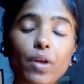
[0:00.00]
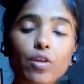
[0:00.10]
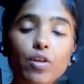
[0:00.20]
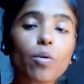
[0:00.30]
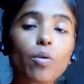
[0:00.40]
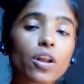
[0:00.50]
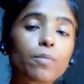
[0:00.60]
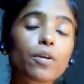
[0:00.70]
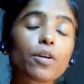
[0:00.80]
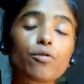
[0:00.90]
when your
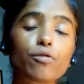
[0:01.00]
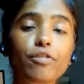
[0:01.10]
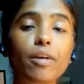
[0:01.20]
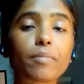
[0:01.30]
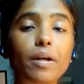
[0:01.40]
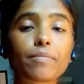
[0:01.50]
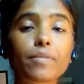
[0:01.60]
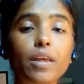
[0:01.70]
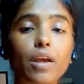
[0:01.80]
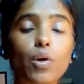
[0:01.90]
body produces them,
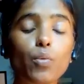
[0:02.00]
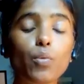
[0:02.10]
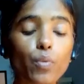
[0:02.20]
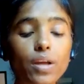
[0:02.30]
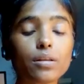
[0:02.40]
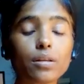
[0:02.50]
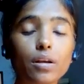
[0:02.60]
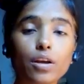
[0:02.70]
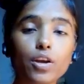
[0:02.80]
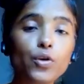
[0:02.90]
when
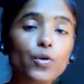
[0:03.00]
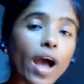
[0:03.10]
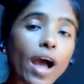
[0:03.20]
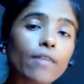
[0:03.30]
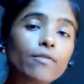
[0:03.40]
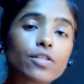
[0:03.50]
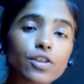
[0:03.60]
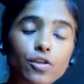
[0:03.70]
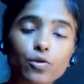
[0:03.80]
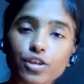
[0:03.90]
you have the
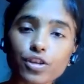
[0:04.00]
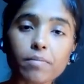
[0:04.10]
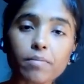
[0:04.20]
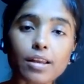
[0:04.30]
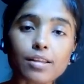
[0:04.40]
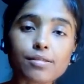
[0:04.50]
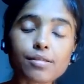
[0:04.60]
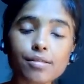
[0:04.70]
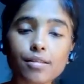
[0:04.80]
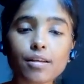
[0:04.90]
three dosha
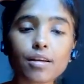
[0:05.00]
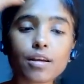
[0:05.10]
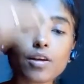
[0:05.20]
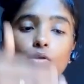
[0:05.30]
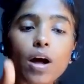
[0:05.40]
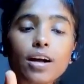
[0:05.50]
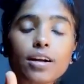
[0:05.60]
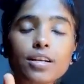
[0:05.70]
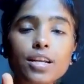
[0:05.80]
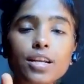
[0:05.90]
imbalance, your
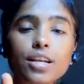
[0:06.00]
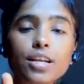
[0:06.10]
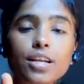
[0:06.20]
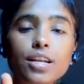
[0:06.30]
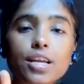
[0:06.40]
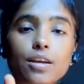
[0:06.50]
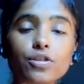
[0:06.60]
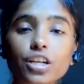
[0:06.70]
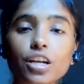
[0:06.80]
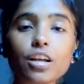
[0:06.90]
Agni,
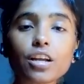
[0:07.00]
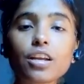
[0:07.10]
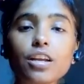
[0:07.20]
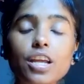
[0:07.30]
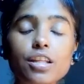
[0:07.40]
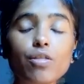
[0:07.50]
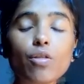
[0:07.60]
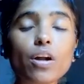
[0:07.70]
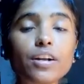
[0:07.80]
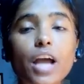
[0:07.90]
your Jathar
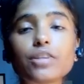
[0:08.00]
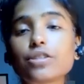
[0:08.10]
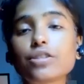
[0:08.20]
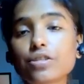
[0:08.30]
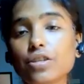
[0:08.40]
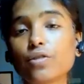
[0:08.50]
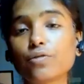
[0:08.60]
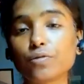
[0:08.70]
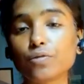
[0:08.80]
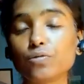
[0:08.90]
Agni is not
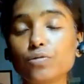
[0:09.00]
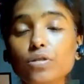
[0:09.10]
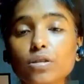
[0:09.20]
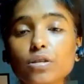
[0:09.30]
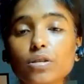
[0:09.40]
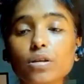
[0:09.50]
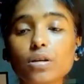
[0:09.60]
digesting the food,